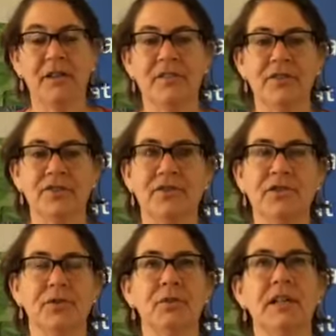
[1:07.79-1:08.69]
there's
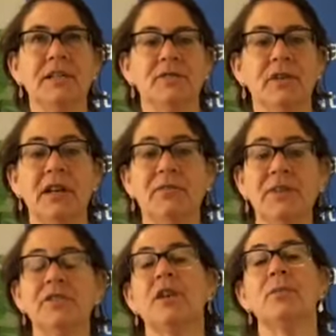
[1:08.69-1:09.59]
three different, if we
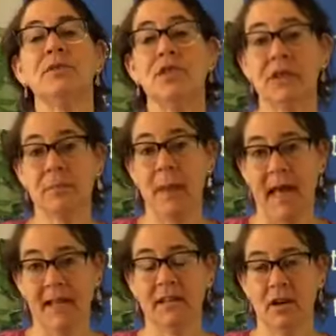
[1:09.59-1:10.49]
start with just
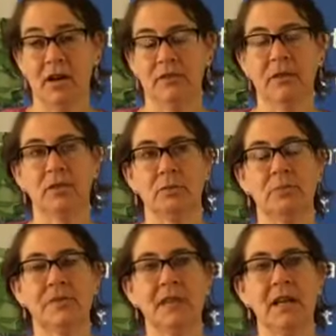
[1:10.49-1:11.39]
padded
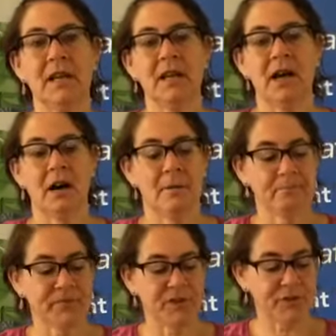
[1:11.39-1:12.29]
envelopes,
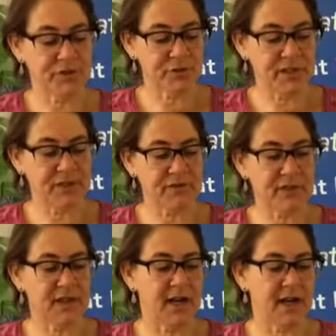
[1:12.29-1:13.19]
there's three
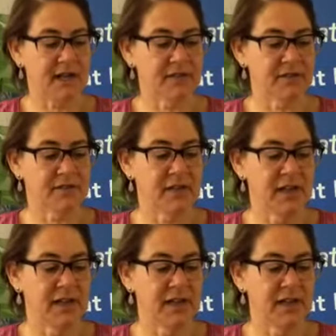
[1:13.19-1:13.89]
different kinds.